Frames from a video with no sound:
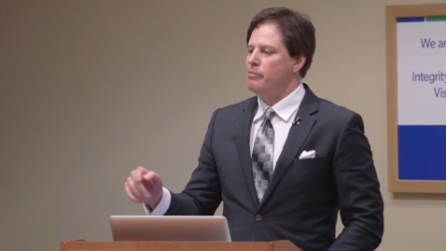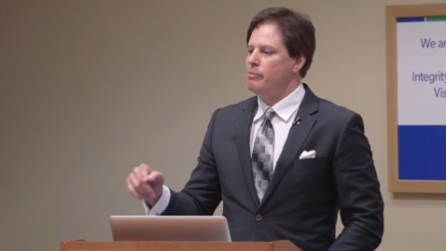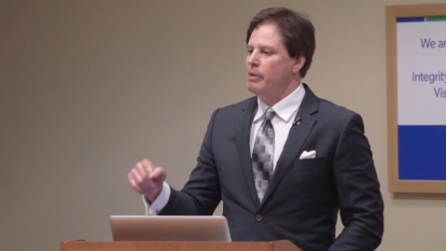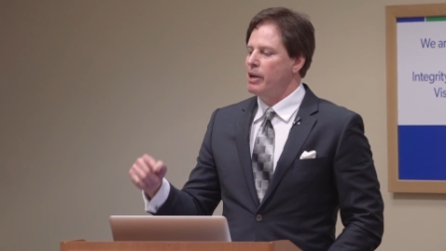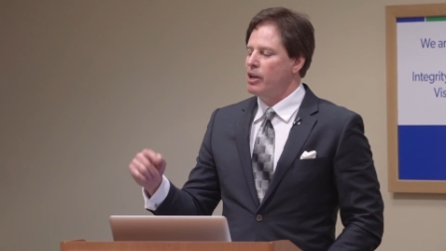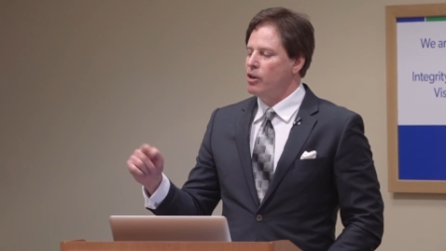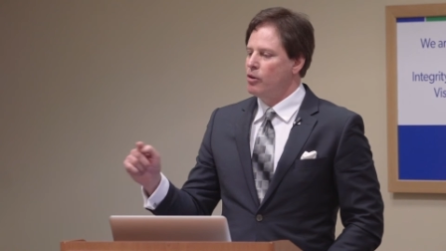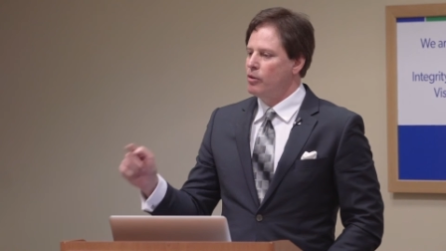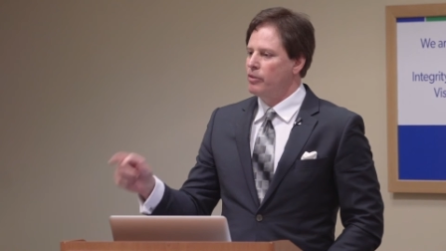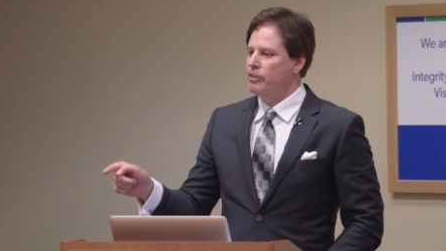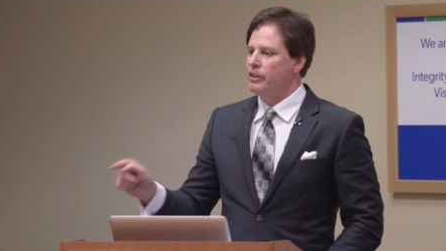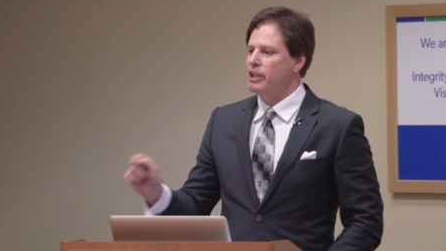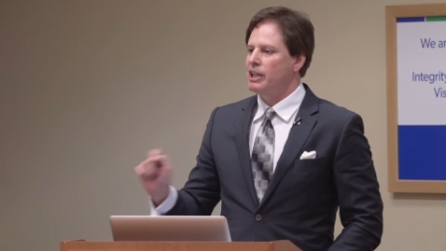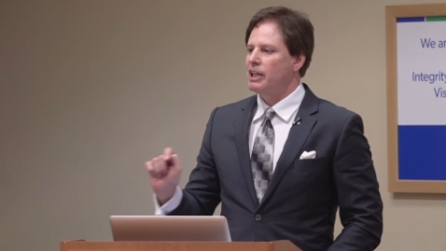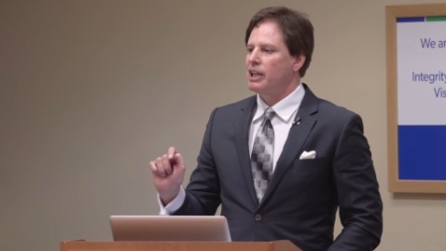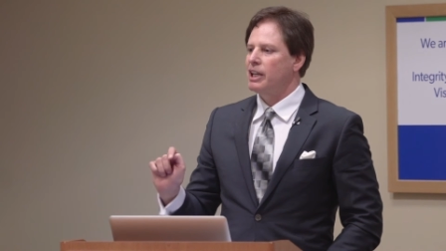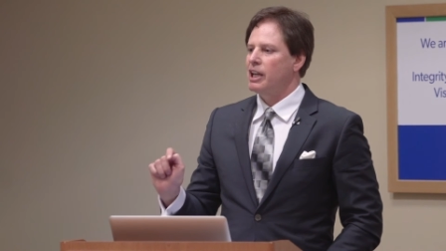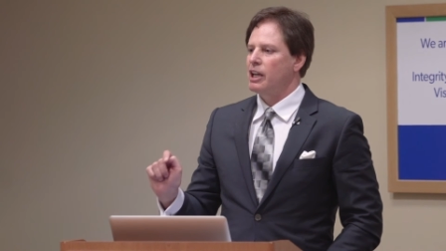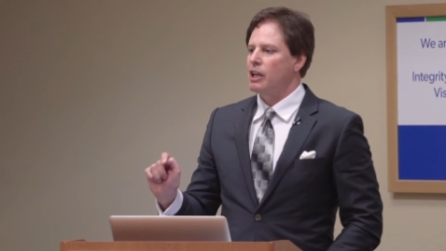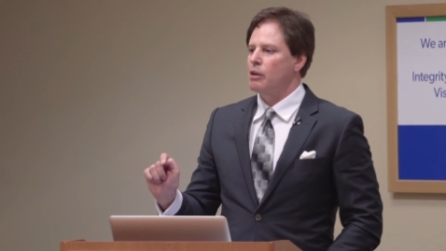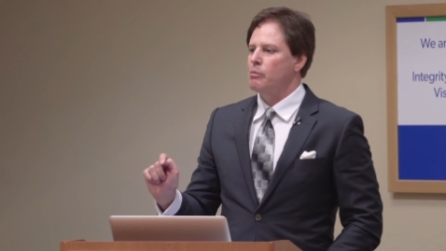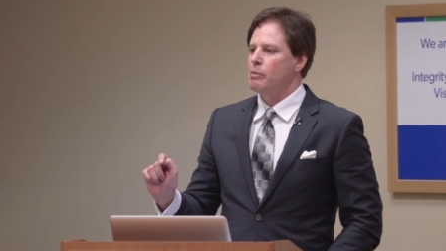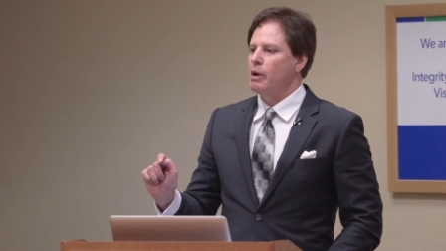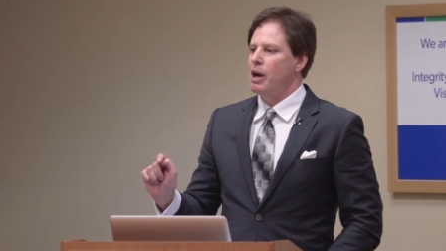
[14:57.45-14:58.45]
have my own
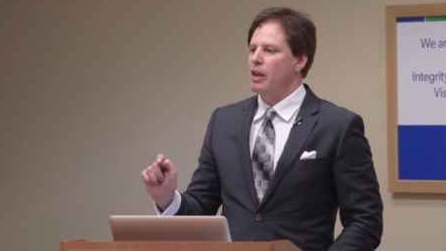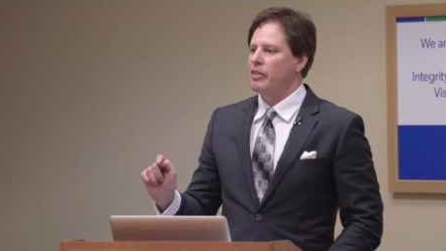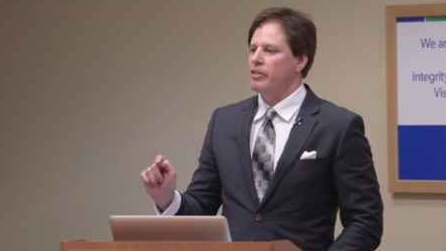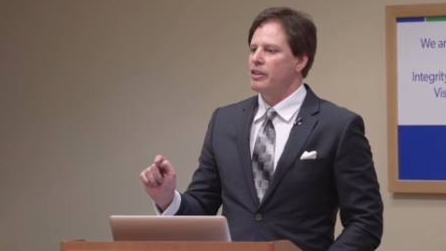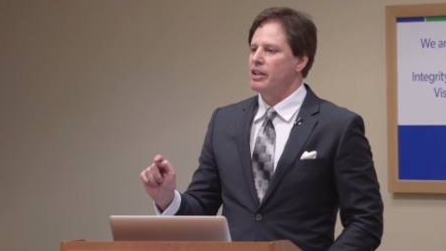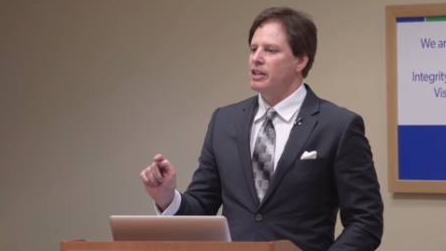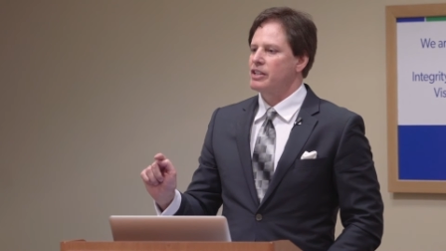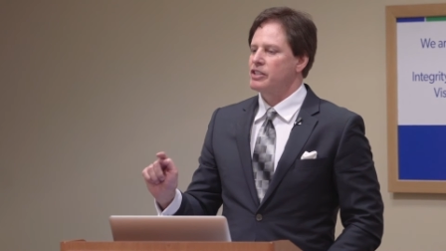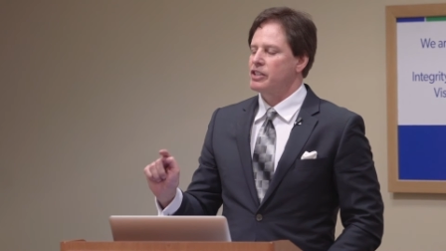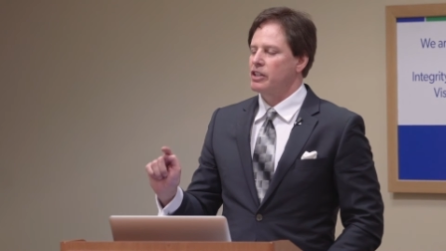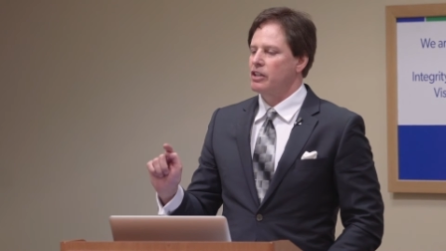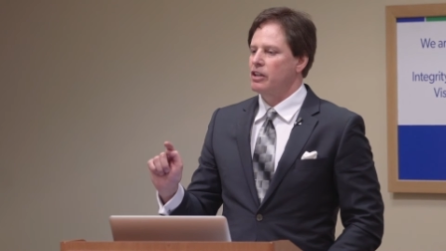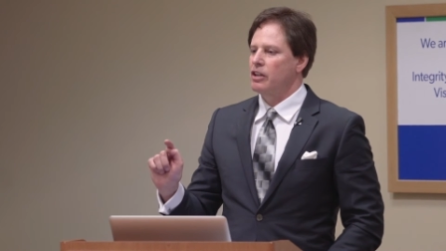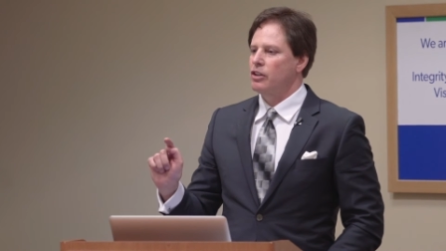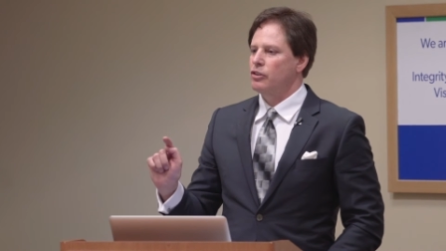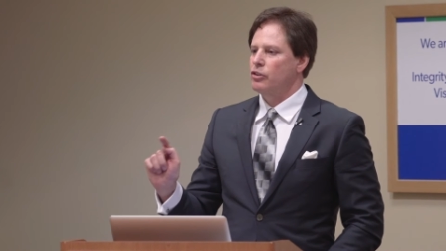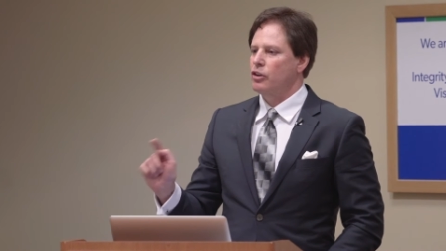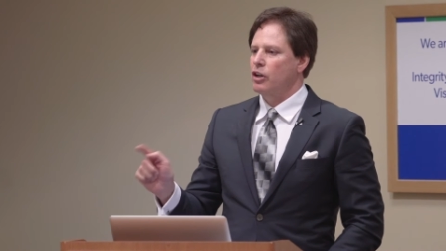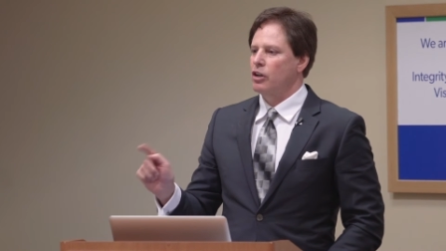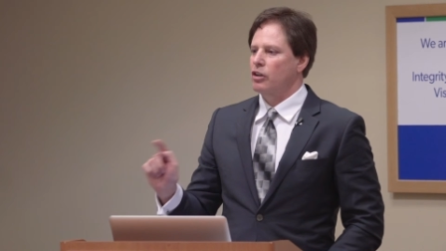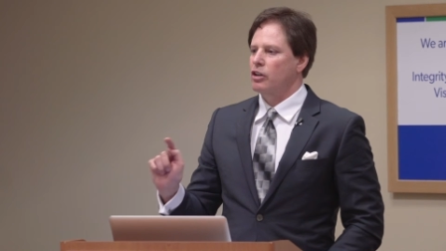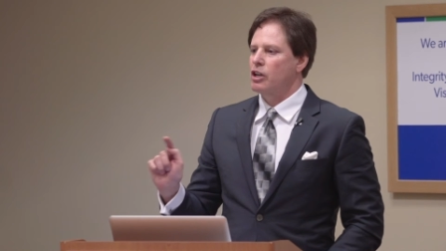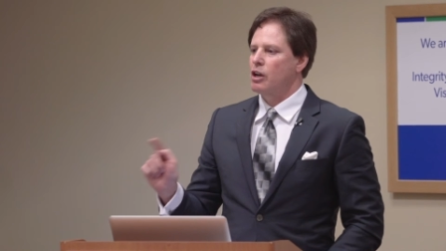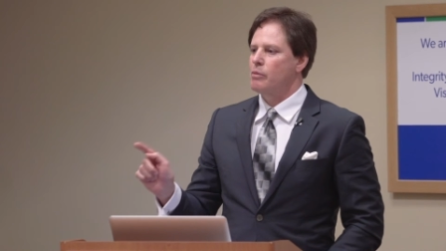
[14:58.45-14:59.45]
thinking about this, and
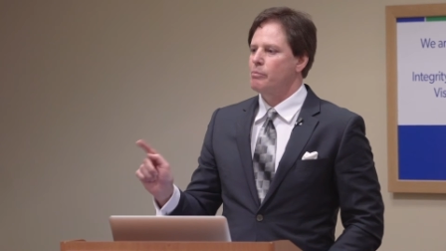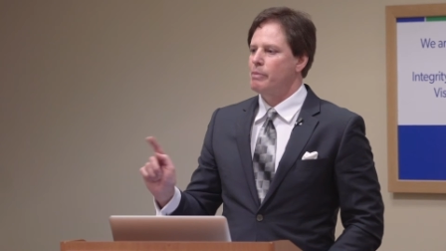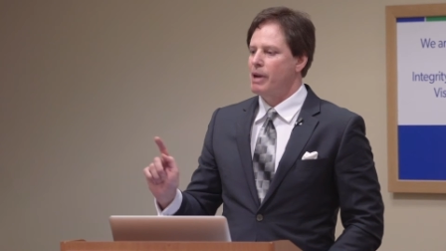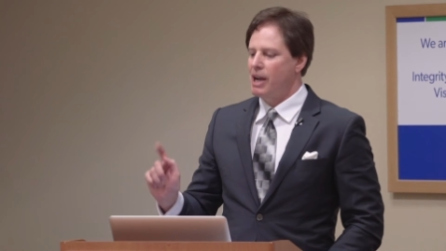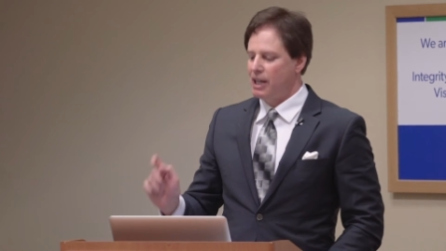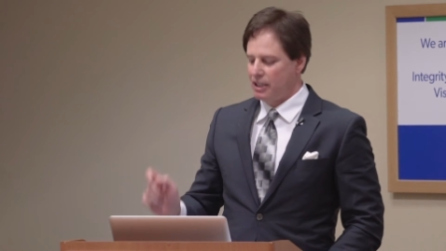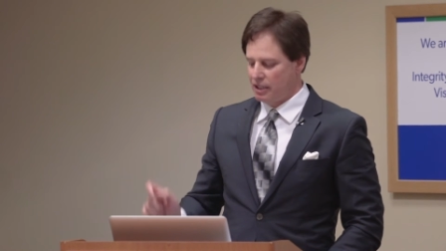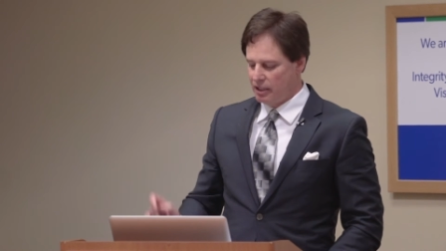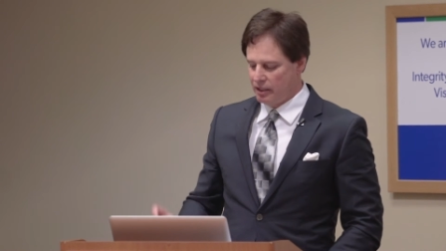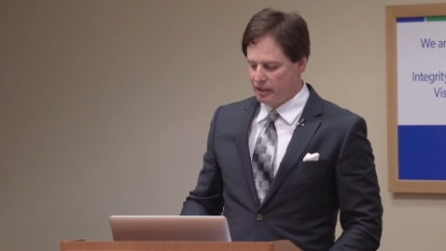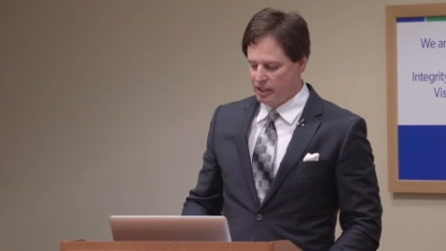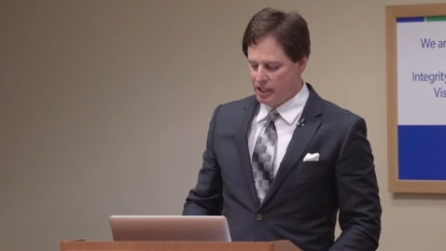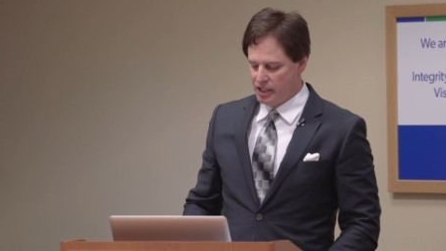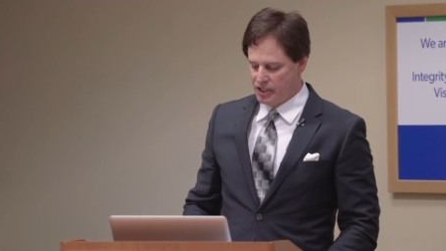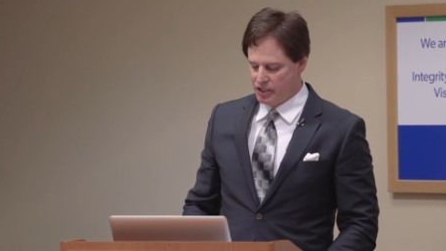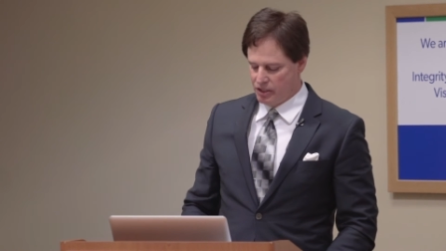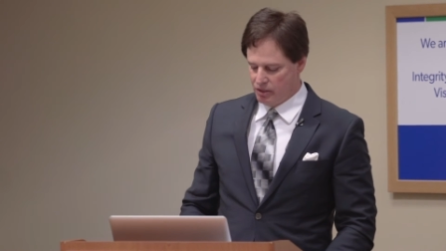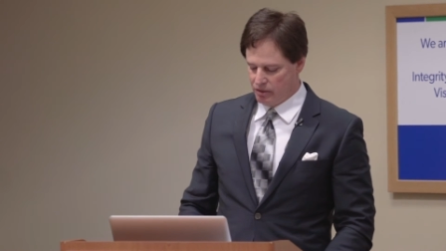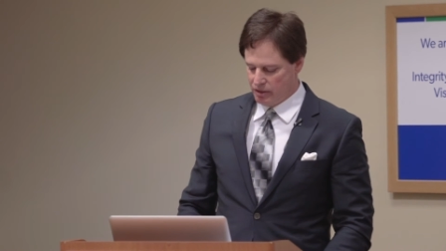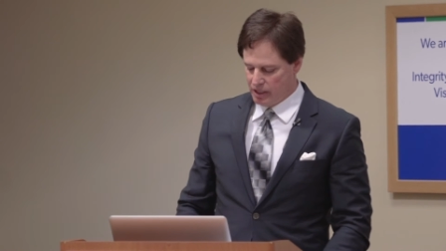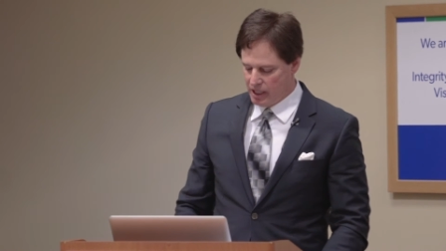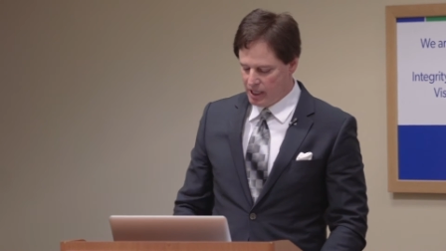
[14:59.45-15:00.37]
I'll, I'll come back to this,